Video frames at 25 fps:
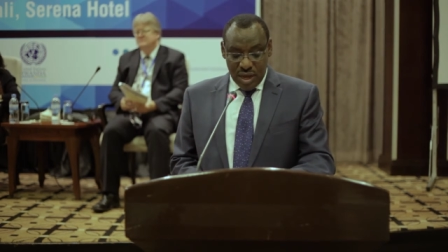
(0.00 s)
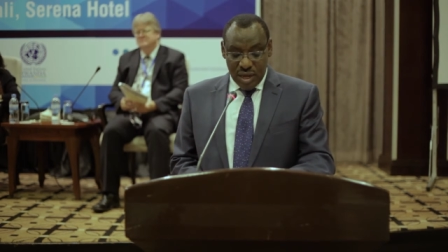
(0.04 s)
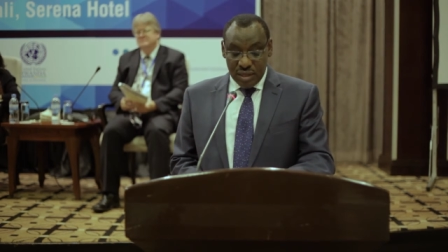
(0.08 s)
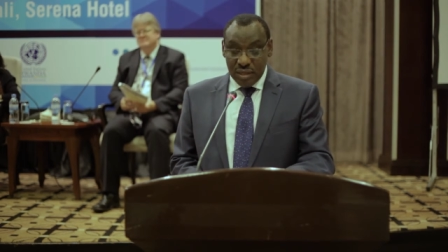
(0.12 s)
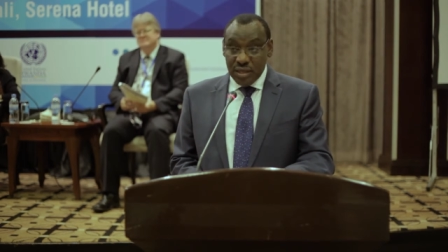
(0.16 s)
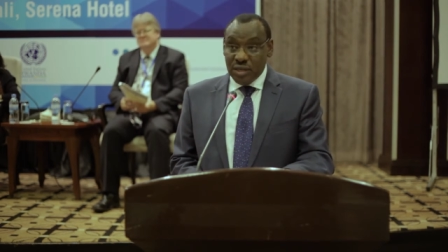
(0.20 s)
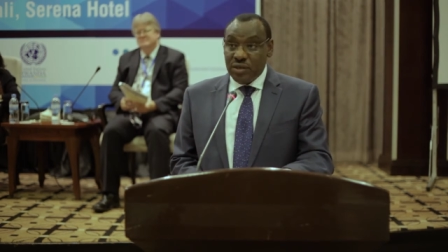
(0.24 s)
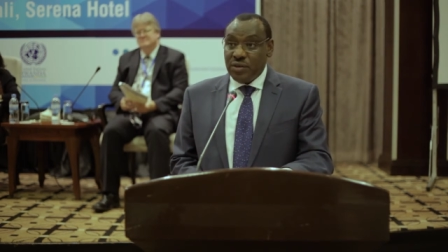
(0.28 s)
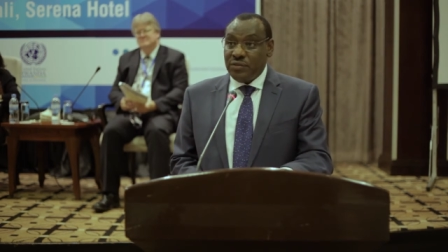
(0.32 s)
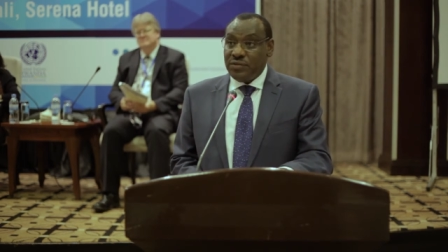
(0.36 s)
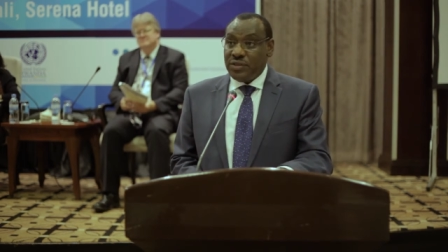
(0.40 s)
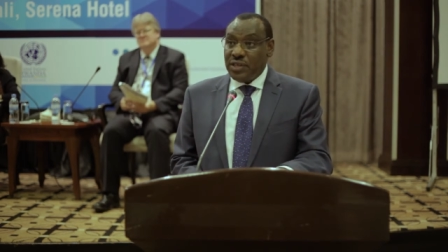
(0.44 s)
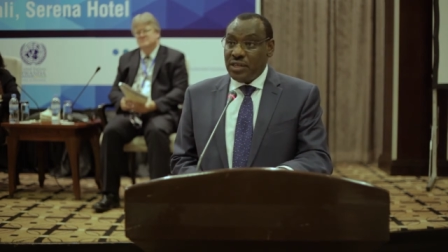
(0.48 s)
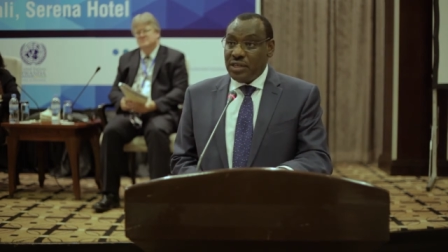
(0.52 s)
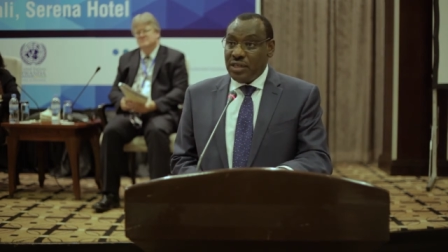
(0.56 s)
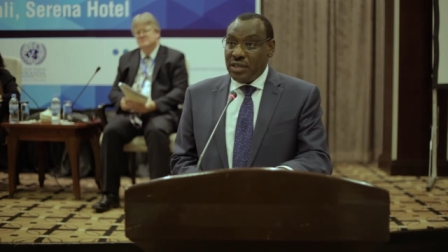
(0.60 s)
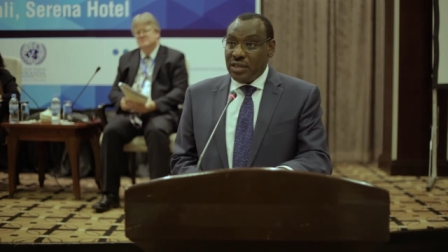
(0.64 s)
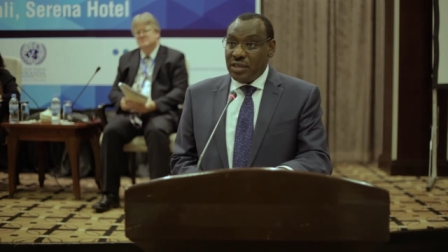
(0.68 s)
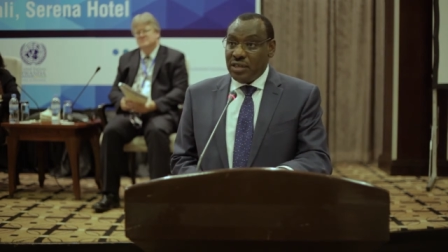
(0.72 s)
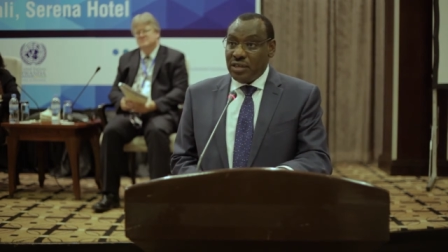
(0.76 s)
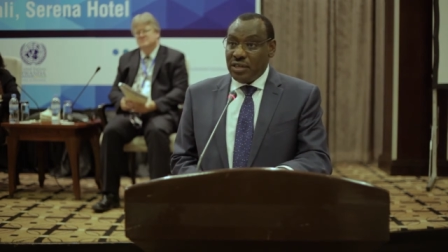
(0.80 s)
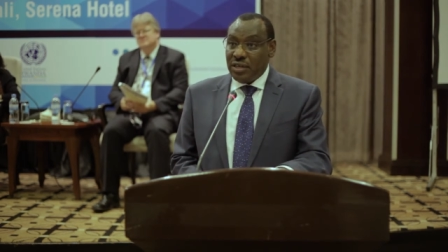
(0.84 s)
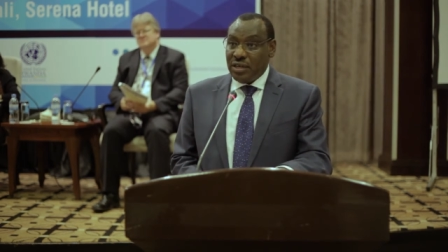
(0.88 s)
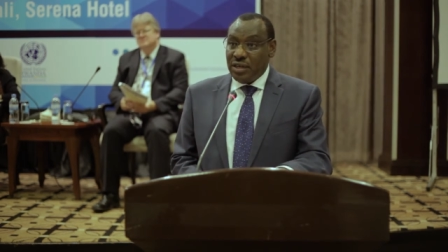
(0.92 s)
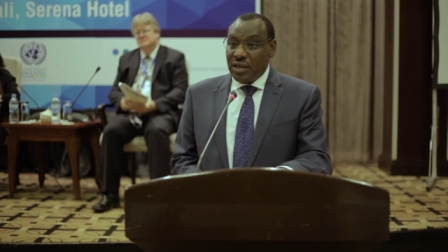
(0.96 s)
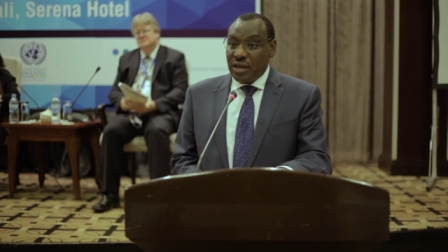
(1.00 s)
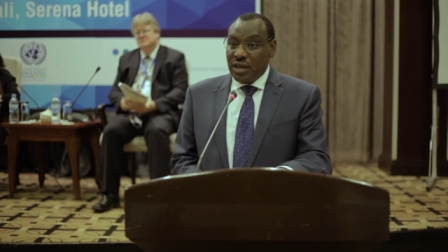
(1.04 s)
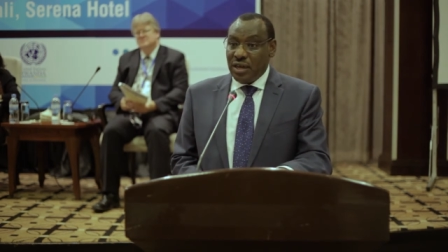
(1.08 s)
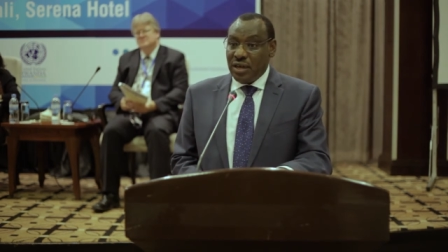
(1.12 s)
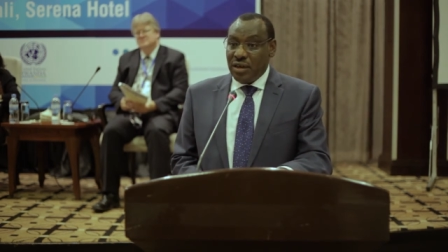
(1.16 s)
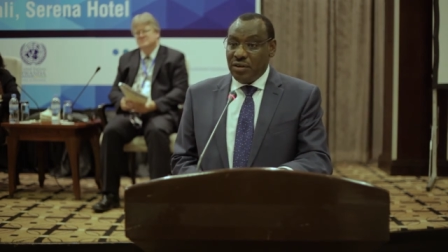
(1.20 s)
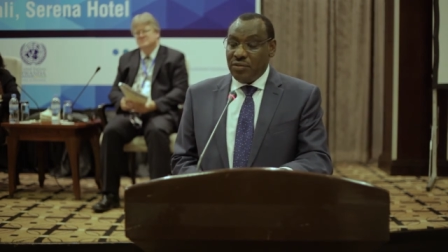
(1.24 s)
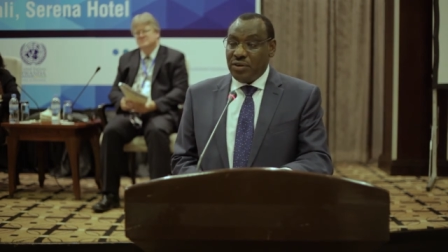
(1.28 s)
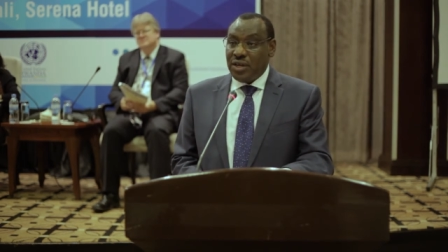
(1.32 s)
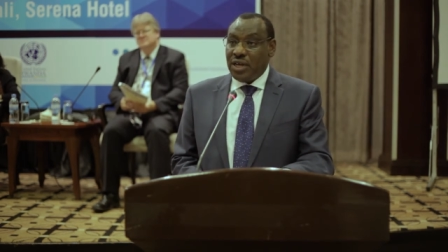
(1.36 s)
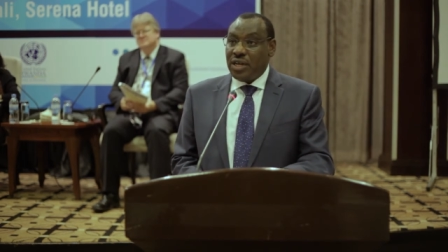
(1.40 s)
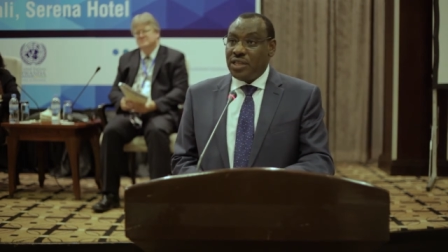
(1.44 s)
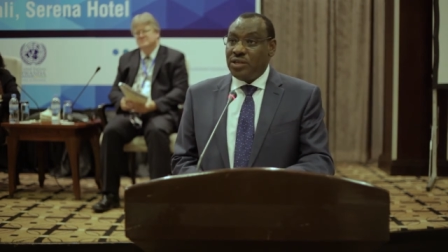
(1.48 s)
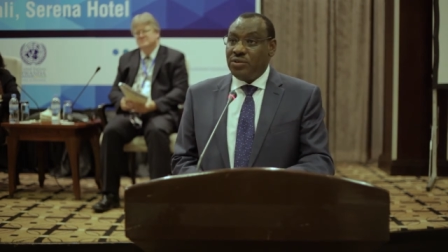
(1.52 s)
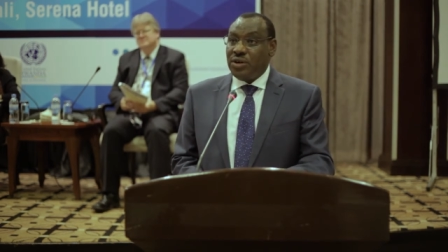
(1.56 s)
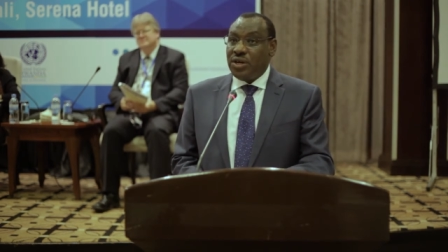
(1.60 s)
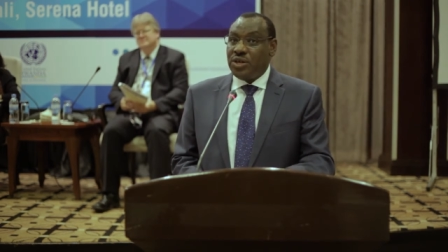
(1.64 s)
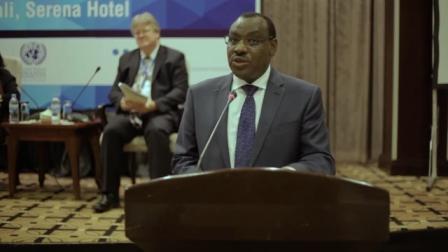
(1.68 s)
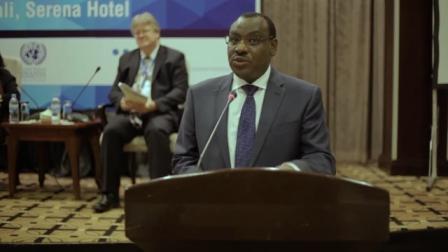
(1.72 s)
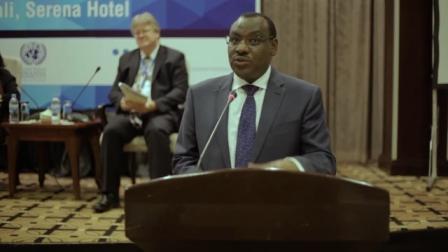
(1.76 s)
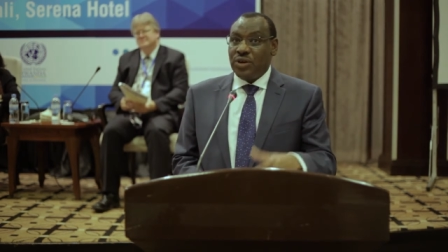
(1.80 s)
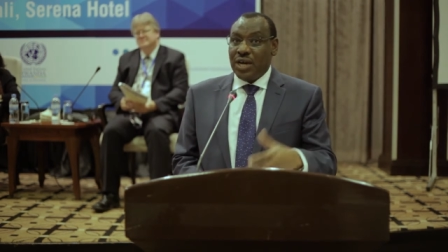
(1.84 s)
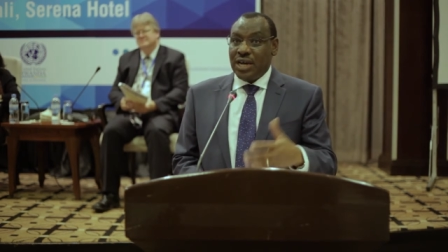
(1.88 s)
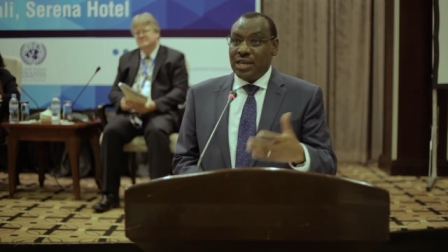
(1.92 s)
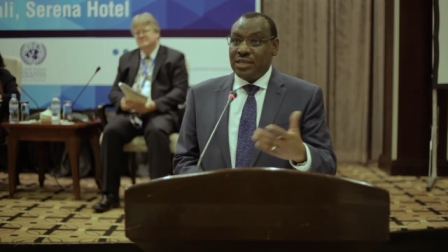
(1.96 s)
at the end of the day, uh, we are the
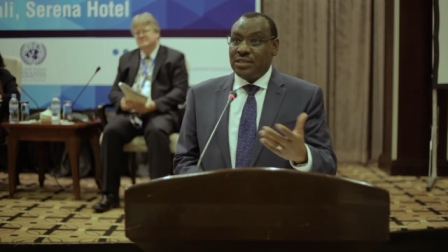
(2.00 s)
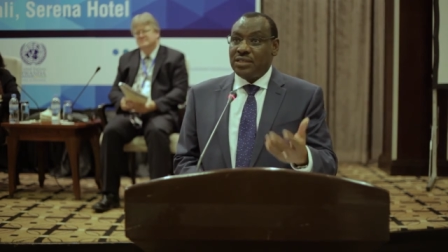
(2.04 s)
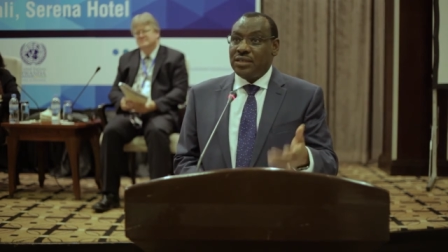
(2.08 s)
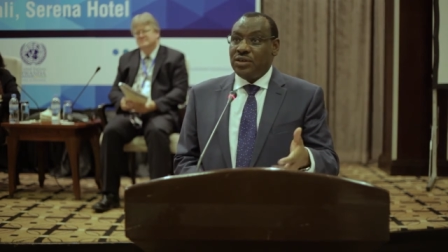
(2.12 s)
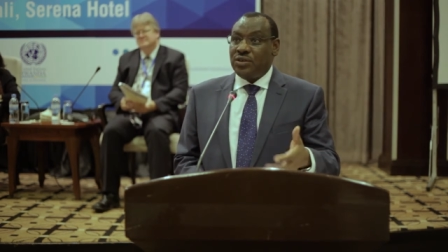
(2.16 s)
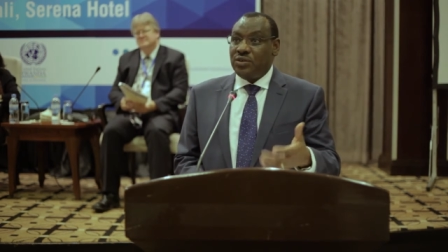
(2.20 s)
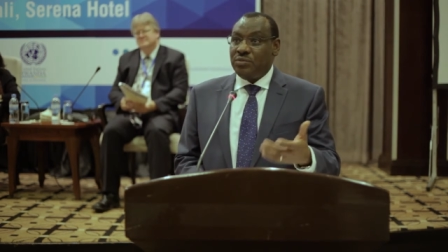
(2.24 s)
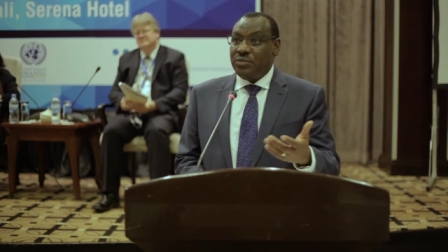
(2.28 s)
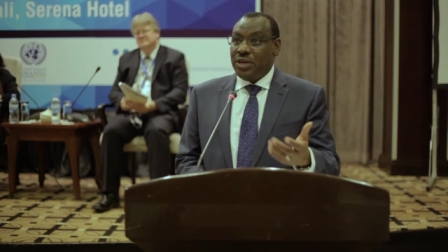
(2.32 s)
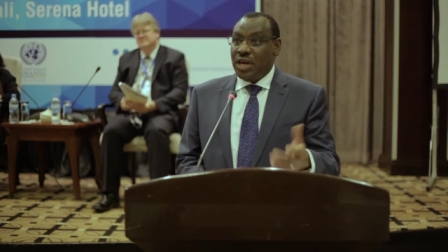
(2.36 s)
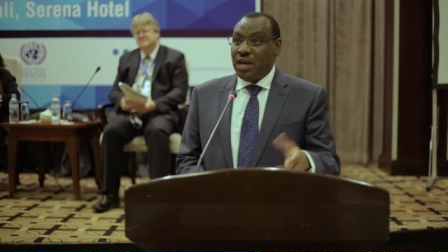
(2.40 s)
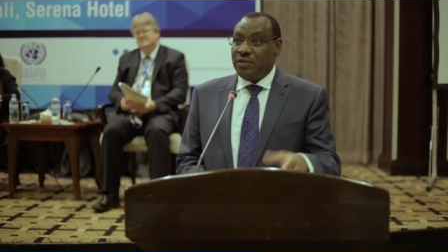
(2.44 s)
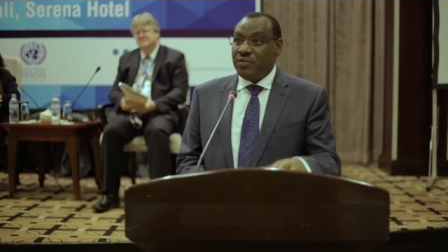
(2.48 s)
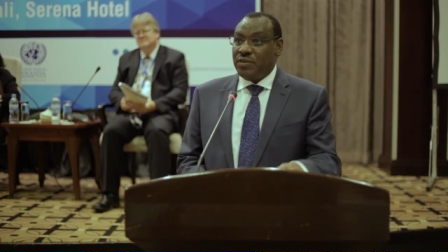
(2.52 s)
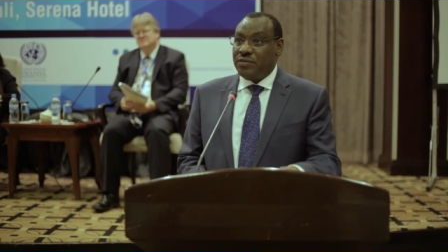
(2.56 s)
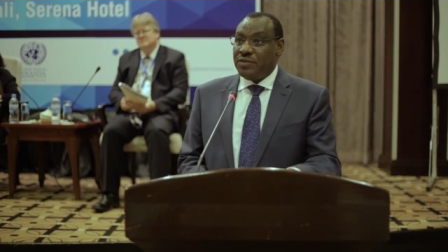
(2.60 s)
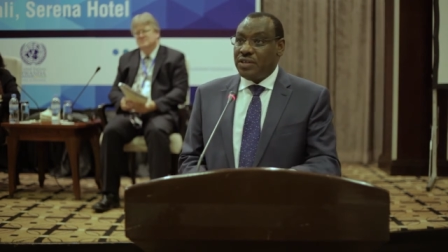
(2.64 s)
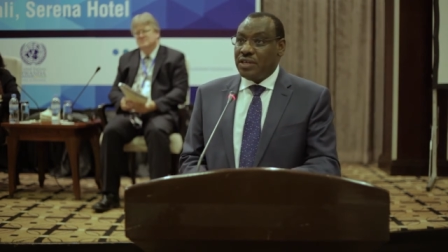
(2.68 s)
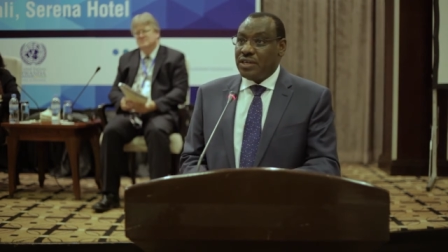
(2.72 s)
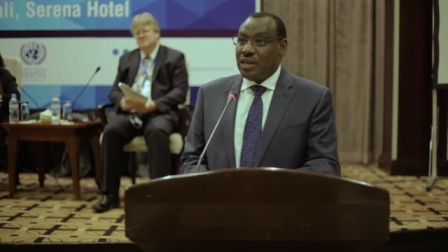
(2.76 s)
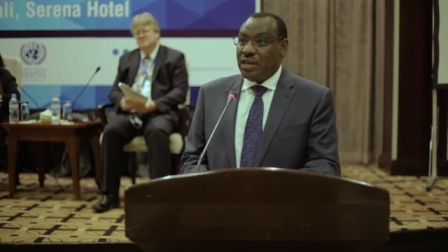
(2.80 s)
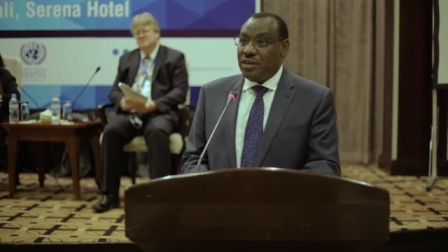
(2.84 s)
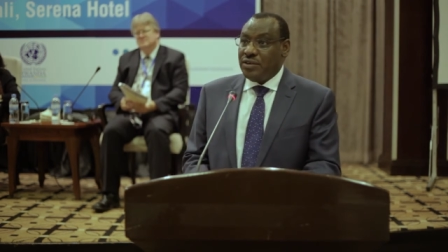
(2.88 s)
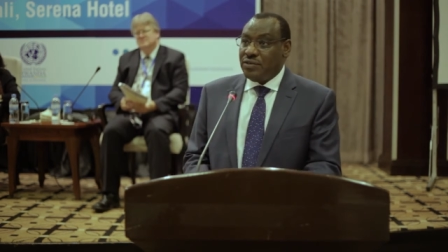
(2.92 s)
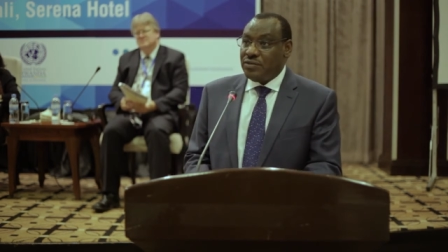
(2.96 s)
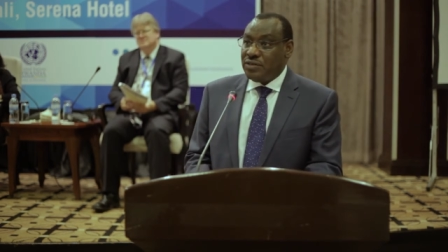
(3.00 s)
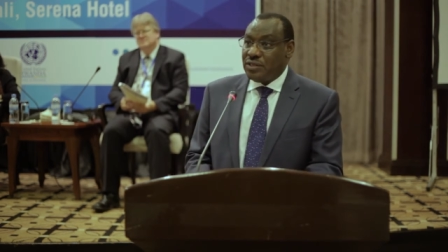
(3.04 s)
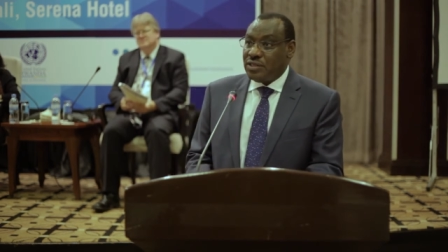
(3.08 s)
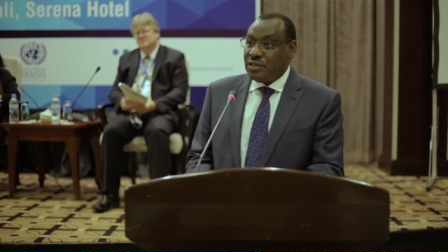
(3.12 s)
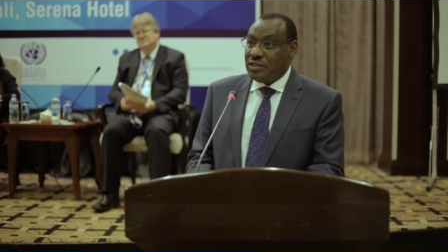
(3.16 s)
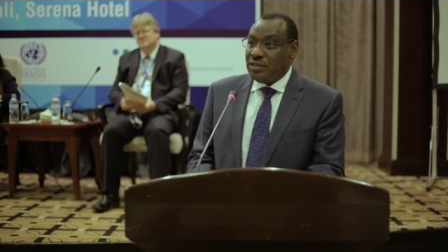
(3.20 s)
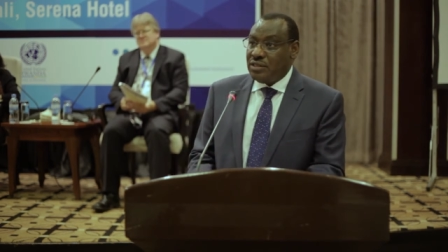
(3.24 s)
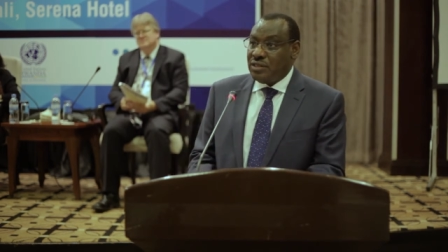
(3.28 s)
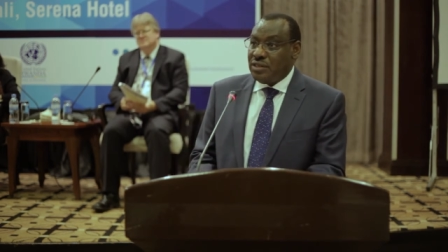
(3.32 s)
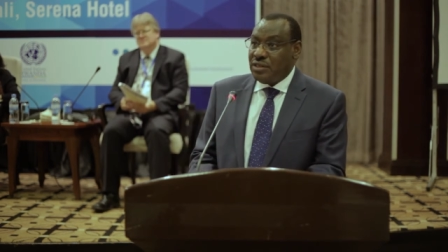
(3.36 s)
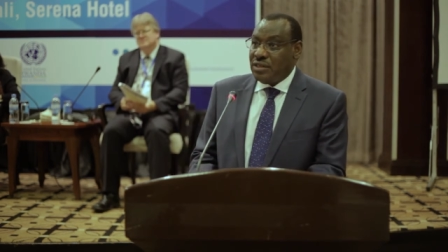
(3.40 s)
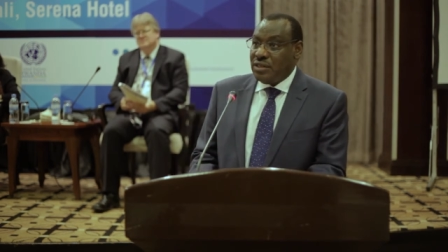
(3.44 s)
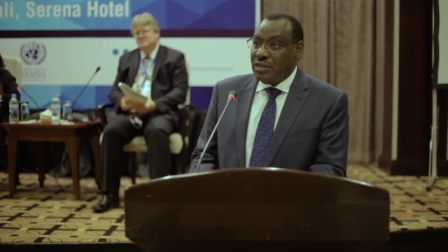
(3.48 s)
one to answer on behalf of the country